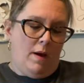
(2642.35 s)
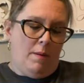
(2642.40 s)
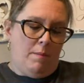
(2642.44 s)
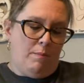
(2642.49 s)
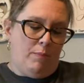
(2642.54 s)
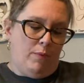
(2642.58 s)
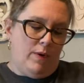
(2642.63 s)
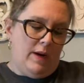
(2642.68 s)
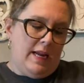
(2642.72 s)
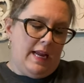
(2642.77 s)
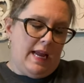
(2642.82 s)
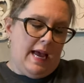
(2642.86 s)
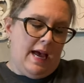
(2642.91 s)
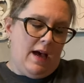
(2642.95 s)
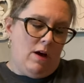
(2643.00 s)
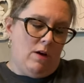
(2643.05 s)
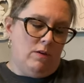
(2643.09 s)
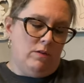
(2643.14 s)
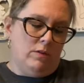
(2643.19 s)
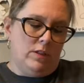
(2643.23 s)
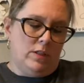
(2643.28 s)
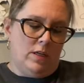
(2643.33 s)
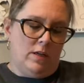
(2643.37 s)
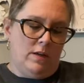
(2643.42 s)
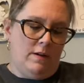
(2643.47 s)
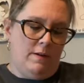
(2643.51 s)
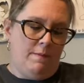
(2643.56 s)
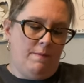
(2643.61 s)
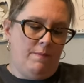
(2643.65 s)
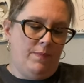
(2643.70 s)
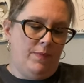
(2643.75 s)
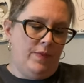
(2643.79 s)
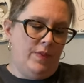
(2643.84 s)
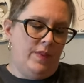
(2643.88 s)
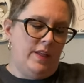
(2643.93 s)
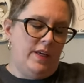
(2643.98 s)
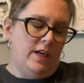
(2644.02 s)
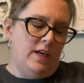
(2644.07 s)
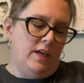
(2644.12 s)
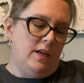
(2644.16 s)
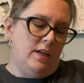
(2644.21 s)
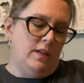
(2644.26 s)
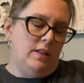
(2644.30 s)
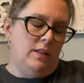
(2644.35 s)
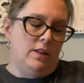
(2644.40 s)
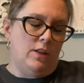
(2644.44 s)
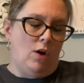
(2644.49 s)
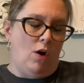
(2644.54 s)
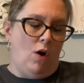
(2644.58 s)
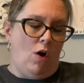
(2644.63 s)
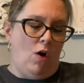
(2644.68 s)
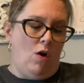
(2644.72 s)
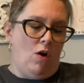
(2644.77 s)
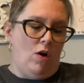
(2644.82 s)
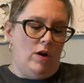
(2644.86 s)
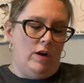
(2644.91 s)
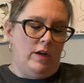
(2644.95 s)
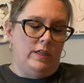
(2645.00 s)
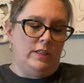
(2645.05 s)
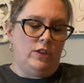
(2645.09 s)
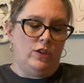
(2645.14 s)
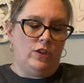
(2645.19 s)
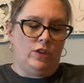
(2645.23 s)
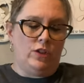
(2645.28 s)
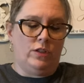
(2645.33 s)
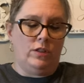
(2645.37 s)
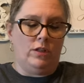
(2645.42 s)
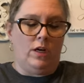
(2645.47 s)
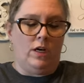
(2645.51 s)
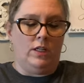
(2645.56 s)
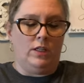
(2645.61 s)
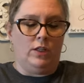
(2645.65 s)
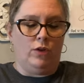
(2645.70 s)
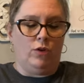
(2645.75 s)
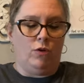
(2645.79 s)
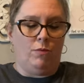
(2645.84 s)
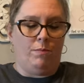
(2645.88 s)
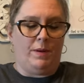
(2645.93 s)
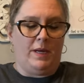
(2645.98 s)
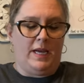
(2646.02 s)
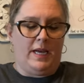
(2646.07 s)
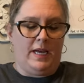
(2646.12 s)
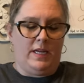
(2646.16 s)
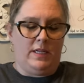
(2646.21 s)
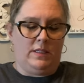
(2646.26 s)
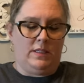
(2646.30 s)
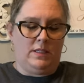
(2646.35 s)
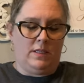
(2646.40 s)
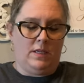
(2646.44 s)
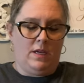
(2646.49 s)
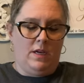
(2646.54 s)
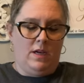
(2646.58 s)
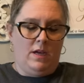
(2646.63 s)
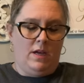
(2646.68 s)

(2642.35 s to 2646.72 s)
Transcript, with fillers: bring out the, the orange a little bit,